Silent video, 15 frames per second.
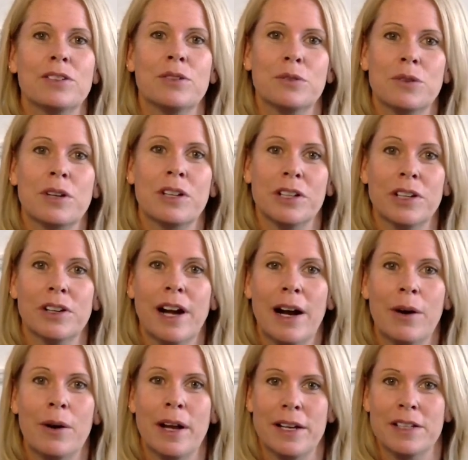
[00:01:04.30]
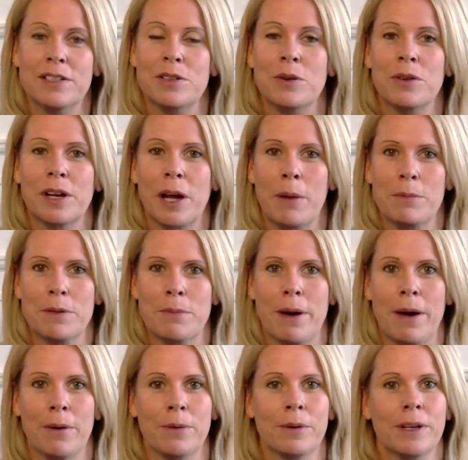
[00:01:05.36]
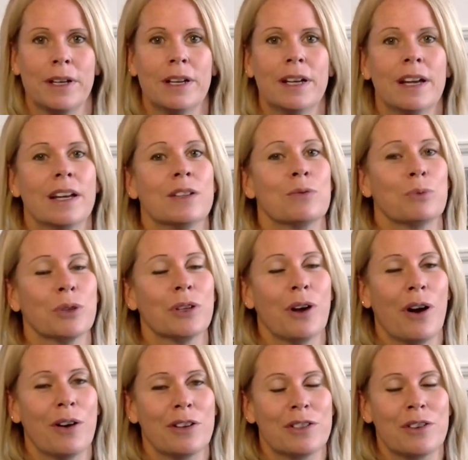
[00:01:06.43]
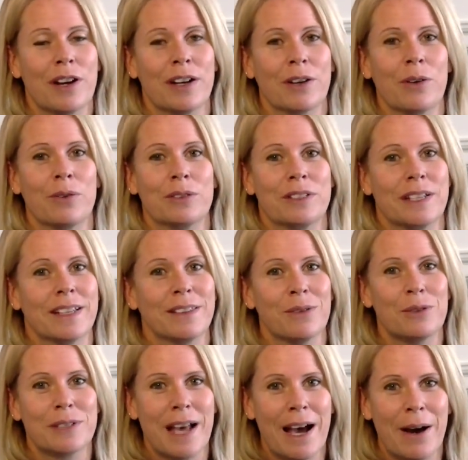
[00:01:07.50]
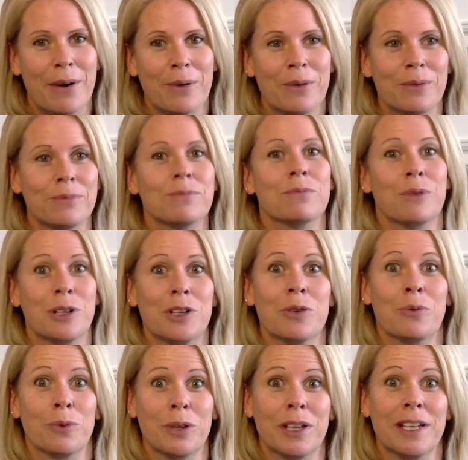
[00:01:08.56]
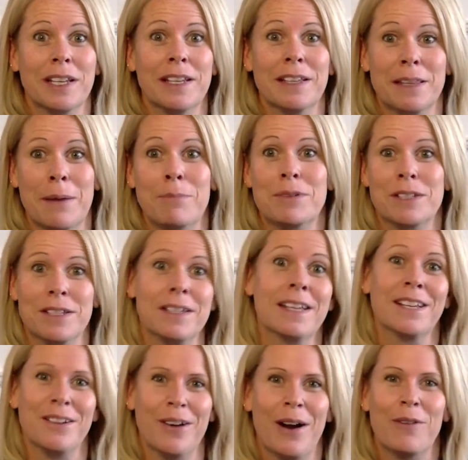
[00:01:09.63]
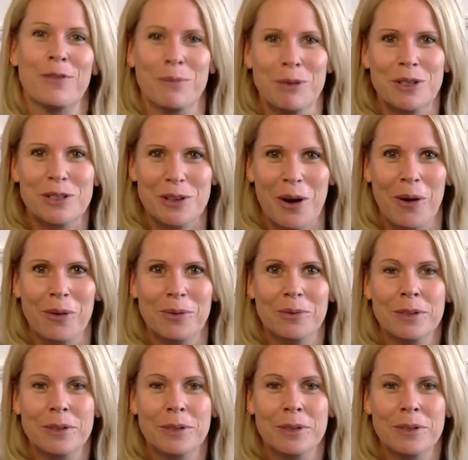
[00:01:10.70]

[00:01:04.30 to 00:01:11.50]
to clear out any snow that comes about. It's really hard to try to go dig those out when you're really needing them to dig you out from the snow.